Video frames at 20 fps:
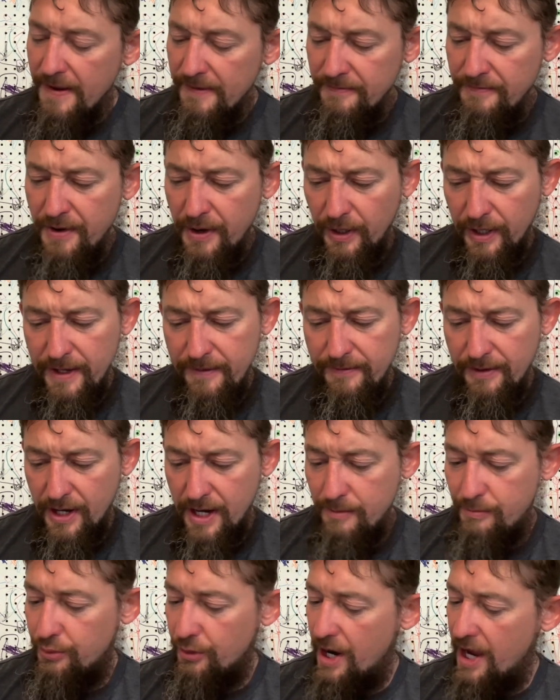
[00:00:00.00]
Very,
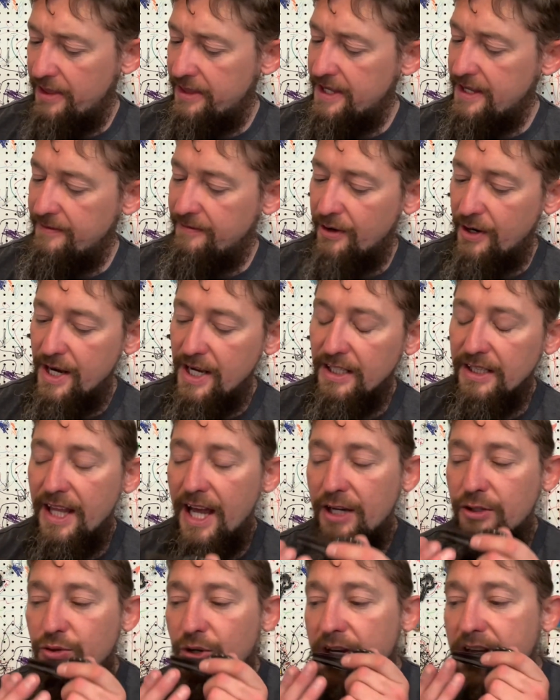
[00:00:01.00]
very breathy, very
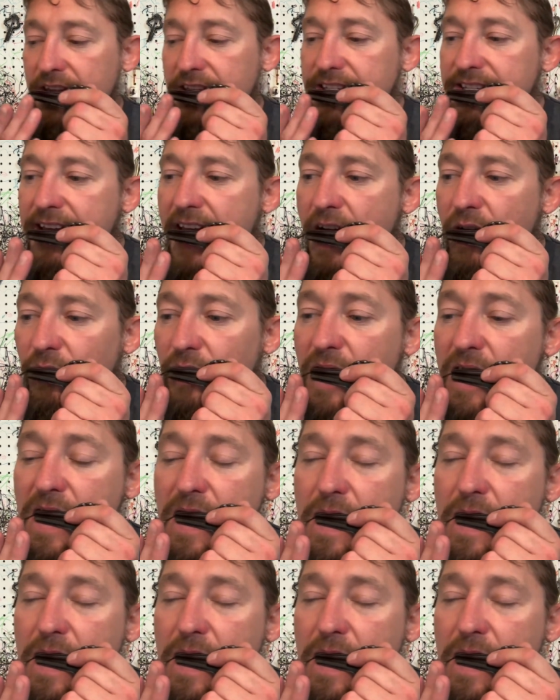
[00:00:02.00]
electric in sound.